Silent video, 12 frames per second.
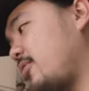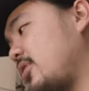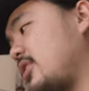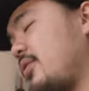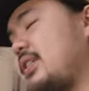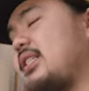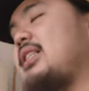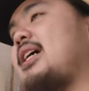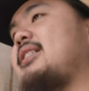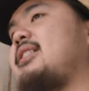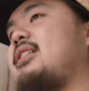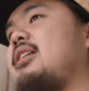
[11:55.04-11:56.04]
brew is always the
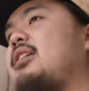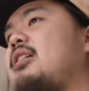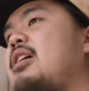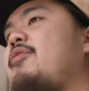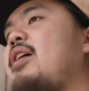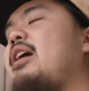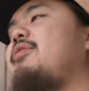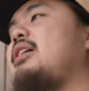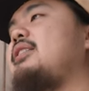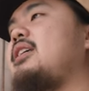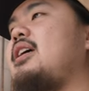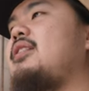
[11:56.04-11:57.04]
last thing. If I have
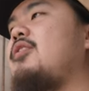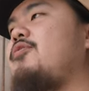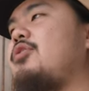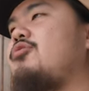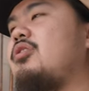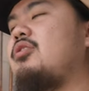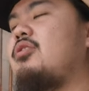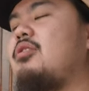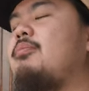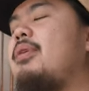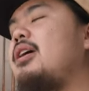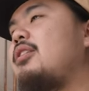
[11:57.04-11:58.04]
like 10 different drinks on the
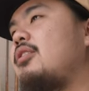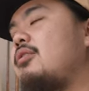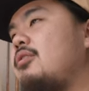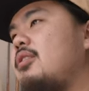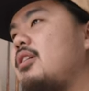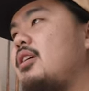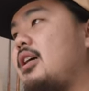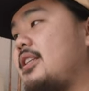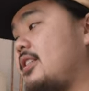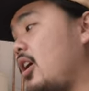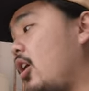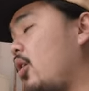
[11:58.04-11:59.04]
menu,
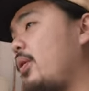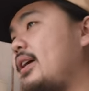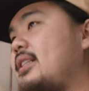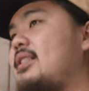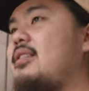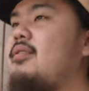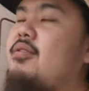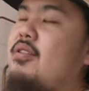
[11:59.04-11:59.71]
it's always